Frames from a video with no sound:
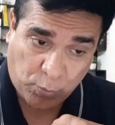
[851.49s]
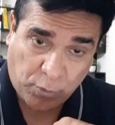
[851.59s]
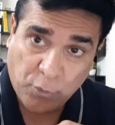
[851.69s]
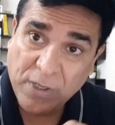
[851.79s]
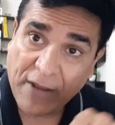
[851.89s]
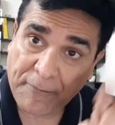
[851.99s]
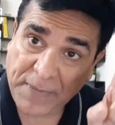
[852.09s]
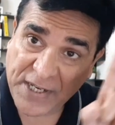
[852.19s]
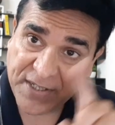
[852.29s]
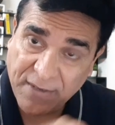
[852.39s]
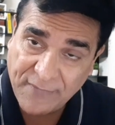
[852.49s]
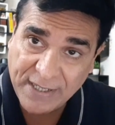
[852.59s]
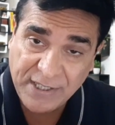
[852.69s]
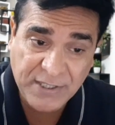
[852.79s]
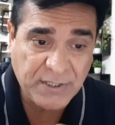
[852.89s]
You will have peaks and
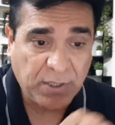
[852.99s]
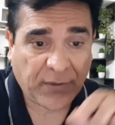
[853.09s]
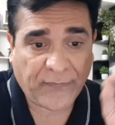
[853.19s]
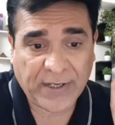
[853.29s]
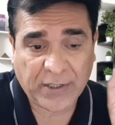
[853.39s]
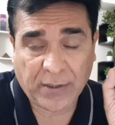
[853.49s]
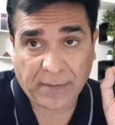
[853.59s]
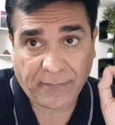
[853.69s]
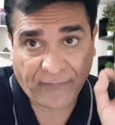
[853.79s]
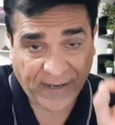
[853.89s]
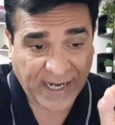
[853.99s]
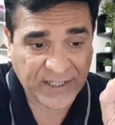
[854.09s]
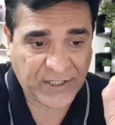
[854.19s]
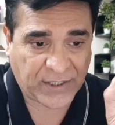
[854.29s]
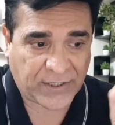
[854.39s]
valleys with
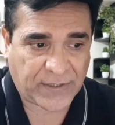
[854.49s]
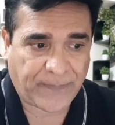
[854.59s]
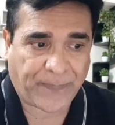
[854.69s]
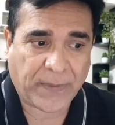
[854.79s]
finances.